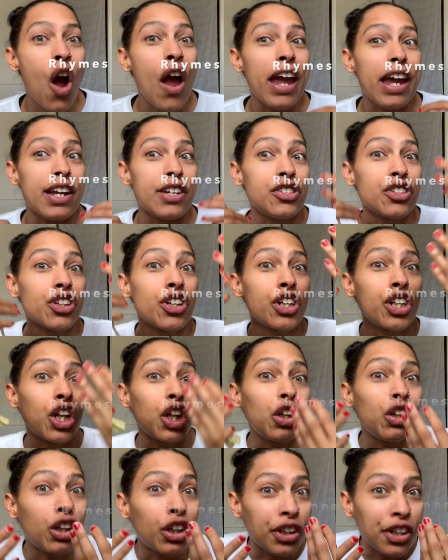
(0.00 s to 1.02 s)
and you're gonna
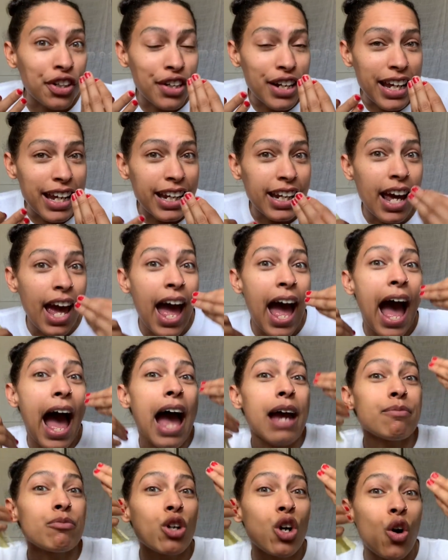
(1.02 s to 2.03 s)
learn it,
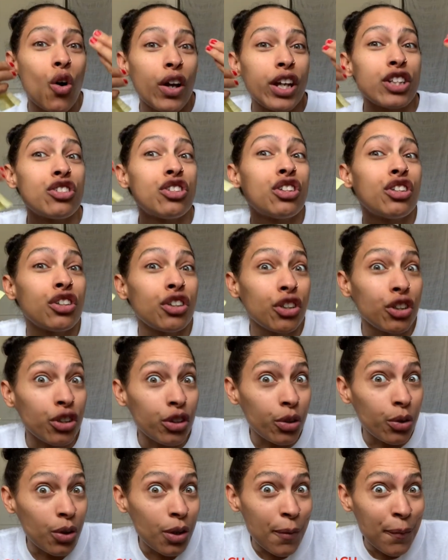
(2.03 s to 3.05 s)
I'm going
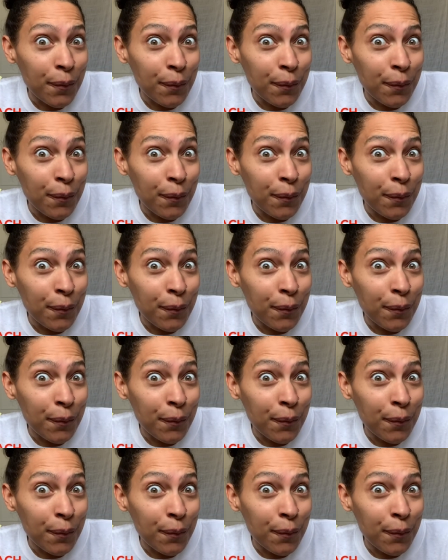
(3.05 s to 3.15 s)
to